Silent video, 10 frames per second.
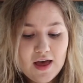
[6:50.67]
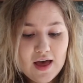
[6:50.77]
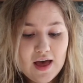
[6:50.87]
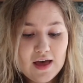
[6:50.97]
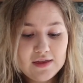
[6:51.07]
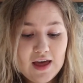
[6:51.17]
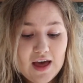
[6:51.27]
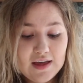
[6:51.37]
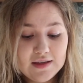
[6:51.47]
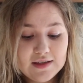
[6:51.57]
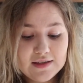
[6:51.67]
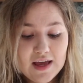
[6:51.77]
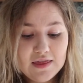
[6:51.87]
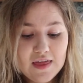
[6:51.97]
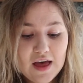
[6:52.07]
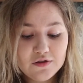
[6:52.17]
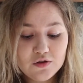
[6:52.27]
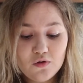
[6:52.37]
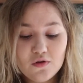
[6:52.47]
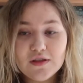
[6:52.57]
and that is The 10,000
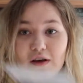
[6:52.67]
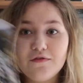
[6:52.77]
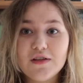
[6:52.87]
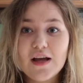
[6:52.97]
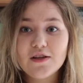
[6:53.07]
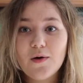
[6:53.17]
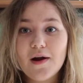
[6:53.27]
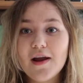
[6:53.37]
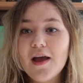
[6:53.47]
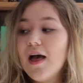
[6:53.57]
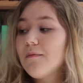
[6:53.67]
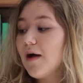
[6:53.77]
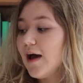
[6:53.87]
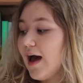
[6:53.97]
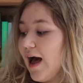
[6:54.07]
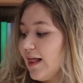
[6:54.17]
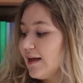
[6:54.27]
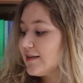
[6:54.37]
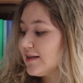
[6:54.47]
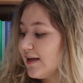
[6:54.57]
Doors of January by
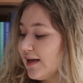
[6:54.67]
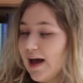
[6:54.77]
Alex E.